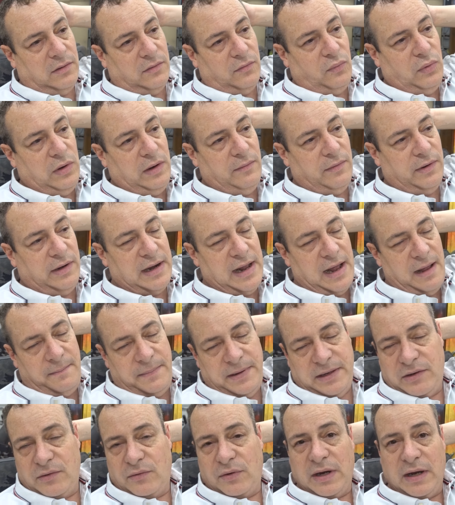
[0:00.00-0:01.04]
we would not
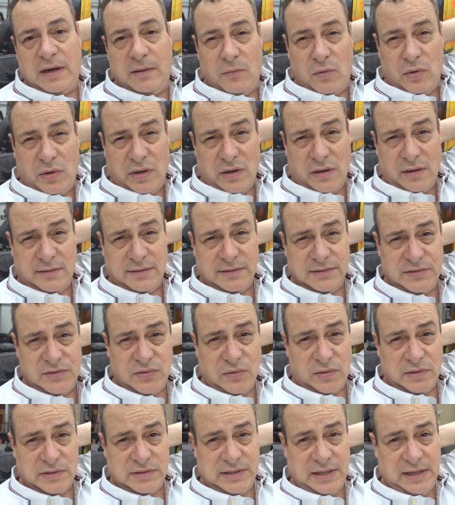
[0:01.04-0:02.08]
be doing any more Darkness
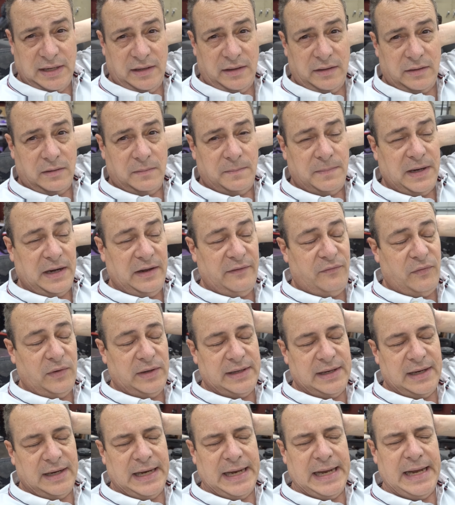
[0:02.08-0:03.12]
tours either. But if we
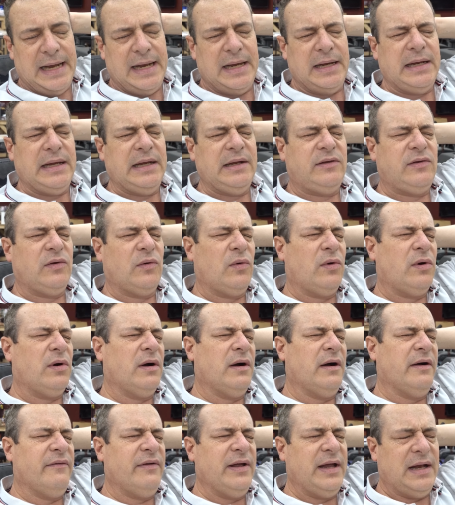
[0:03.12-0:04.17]
did any tour
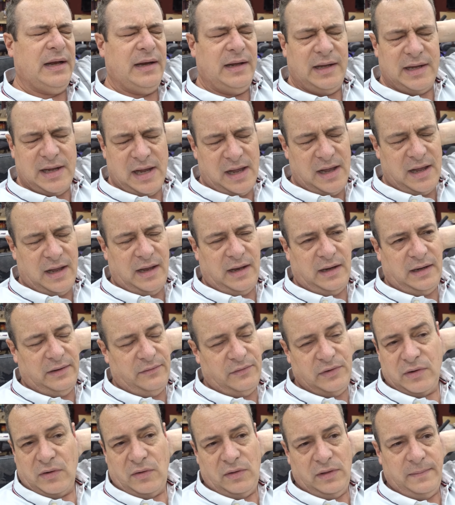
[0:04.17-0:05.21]
of any kind, it
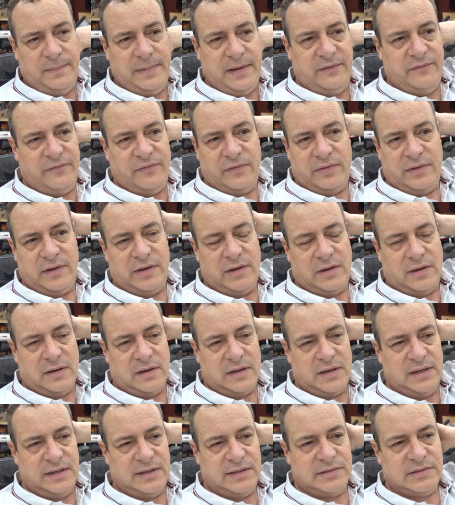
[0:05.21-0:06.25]
would only be for the
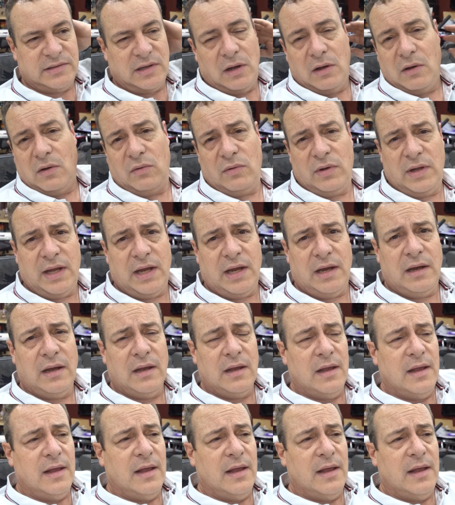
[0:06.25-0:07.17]
Darkness only.